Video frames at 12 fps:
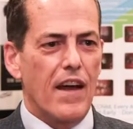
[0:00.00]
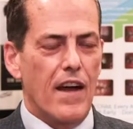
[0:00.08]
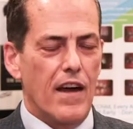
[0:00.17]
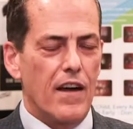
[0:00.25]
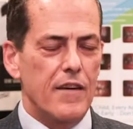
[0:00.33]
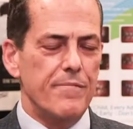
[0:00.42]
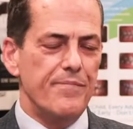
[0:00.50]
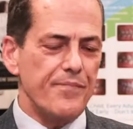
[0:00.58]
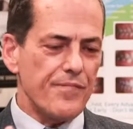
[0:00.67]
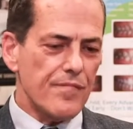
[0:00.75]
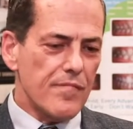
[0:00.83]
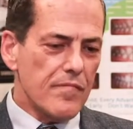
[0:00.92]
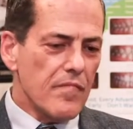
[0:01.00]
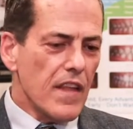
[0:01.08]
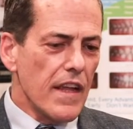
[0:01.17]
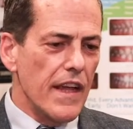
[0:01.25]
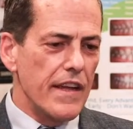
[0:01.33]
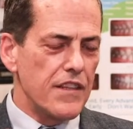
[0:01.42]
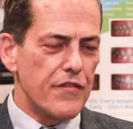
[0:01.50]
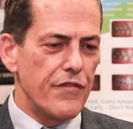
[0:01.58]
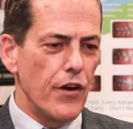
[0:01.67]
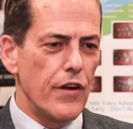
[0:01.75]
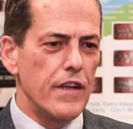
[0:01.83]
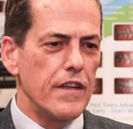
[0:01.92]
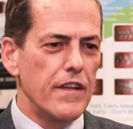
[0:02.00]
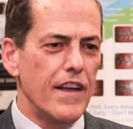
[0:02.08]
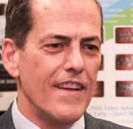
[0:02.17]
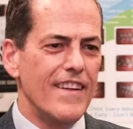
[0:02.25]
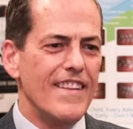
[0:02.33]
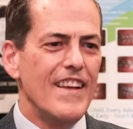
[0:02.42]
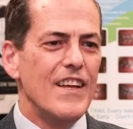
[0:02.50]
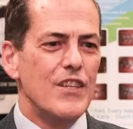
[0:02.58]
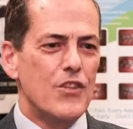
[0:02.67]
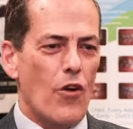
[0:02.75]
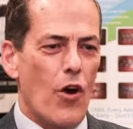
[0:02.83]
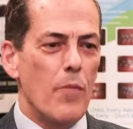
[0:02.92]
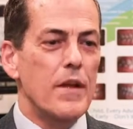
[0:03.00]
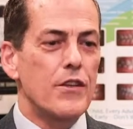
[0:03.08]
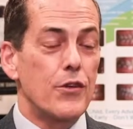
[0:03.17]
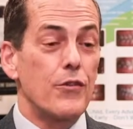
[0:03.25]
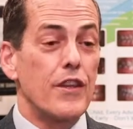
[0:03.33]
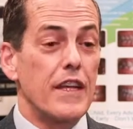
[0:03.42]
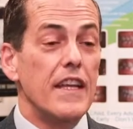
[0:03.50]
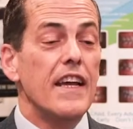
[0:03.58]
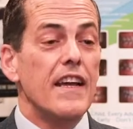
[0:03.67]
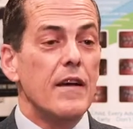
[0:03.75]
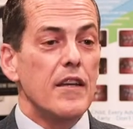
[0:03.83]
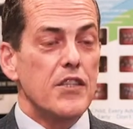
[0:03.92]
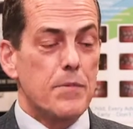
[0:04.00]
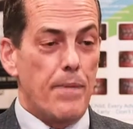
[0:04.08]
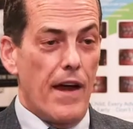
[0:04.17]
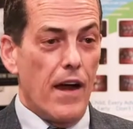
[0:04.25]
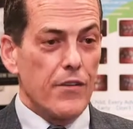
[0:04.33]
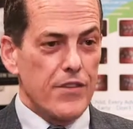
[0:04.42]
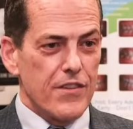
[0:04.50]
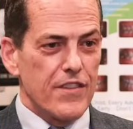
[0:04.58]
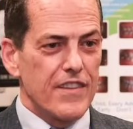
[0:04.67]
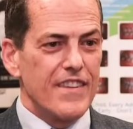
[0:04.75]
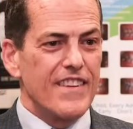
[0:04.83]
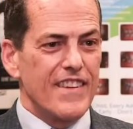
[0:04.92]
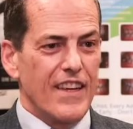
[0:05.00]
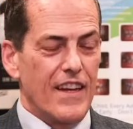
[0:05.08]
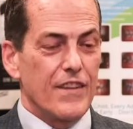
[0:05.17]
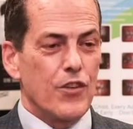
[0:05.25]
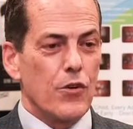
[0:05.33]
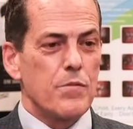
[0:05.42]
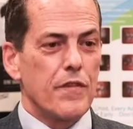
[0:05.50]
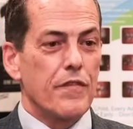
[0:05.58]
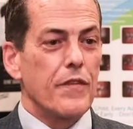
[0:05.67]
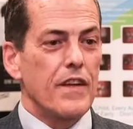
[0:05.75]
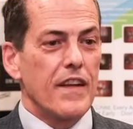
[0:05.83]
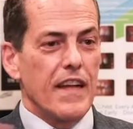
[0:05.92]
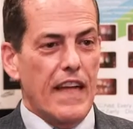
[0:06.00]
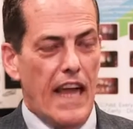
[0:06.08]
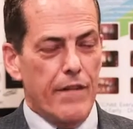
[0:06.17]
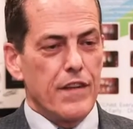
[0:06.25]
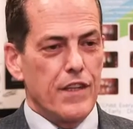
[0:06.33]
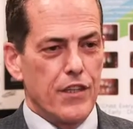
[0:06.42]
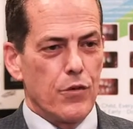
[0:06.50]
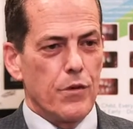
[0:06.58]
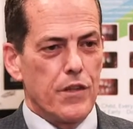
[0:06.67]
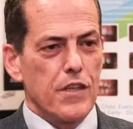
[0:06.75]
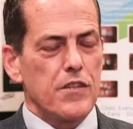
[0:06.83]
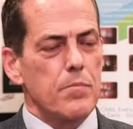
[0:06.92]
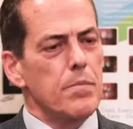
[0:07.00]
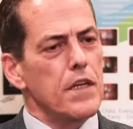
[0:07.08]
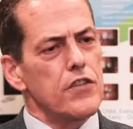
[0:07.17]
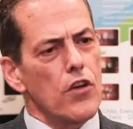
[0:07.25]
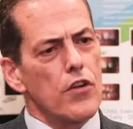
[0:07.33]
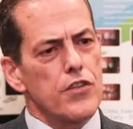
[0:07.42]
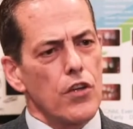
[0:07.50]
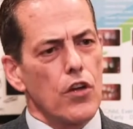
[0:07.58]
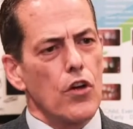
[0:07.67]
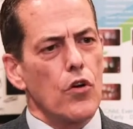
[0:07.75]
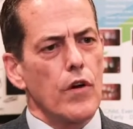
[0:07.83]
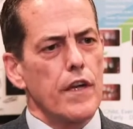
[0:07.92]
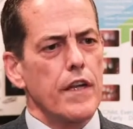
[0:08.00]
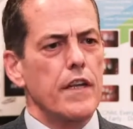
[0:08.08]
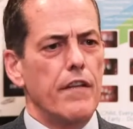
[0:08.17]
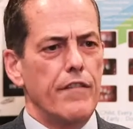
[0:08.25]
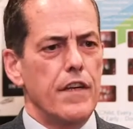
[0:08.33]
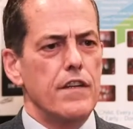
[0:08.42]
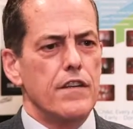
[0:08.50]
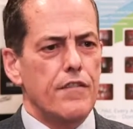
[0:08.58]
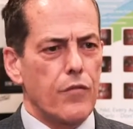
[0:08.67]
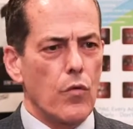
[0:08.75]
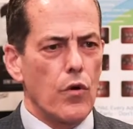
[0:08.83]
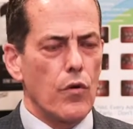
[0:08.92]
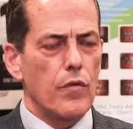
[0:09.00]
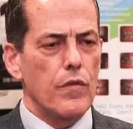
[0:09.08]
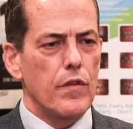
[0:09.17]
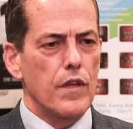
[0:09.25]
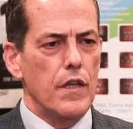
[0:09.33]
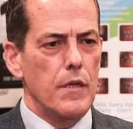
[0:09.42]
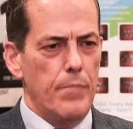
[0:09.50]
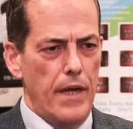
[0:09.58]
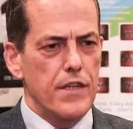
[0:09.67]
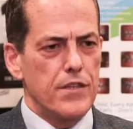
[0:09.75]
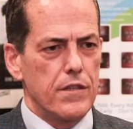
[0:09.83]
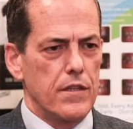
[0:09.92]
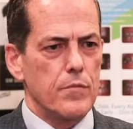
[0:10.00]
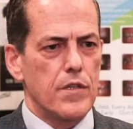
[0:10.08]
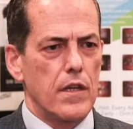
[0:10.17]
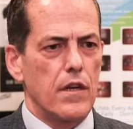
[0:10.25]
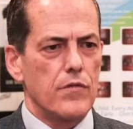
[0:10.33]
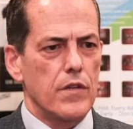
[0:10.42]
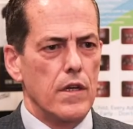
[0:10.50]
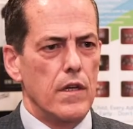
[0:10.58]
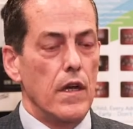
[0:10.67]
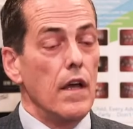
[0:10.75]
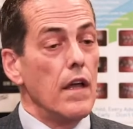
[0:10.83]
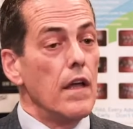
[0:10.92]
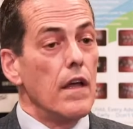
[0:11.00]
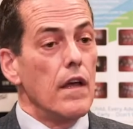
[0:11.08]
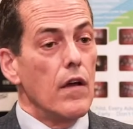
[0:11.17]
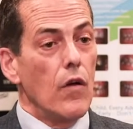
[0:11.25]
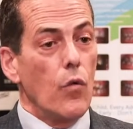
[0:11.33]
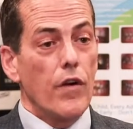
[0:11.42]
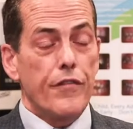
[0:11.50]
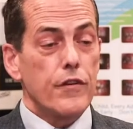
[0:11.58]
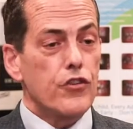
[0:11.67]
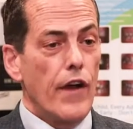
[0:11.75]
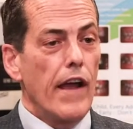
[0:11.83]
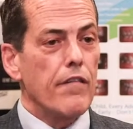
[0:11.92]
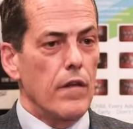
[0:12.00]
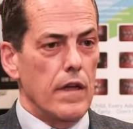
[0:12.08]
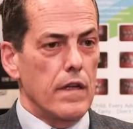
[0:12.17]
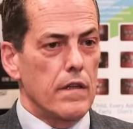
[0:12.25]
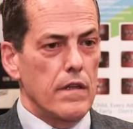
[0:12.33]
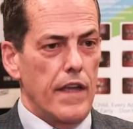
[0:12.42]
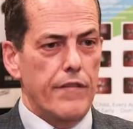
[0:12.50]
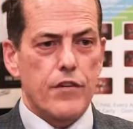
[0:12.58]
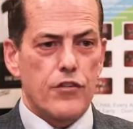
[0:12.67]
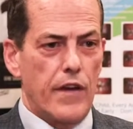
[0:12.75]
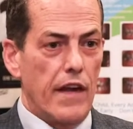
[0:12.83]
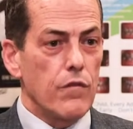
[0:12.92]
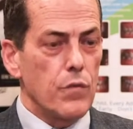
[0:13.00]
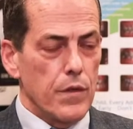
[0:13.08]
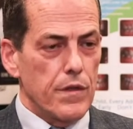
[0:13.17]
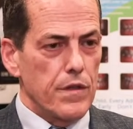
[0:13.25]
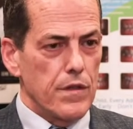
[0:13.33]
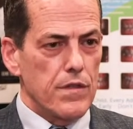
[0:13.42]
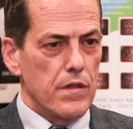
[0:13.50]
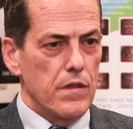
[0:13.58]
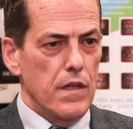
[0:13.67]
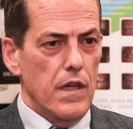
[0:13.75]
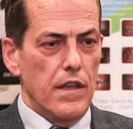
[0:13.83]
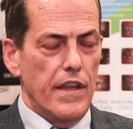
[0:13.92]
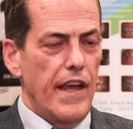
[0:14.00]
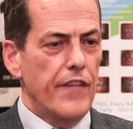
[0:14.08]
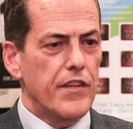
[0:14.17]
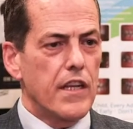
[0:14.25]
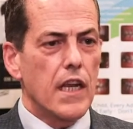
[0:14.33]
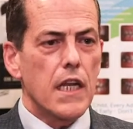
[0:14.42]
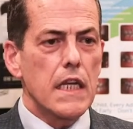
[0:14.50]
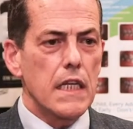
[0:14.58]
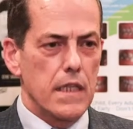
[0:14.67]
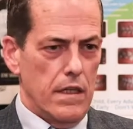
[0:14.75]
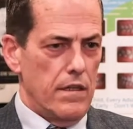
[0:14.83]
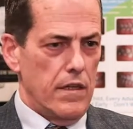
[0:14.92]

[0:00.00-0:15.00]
And it's very disarming to the spouse in terms of having to deal with this. But it's also an inconvenience for the patient themselves. What if they're traveling? They have to travel with this. They have to clean it.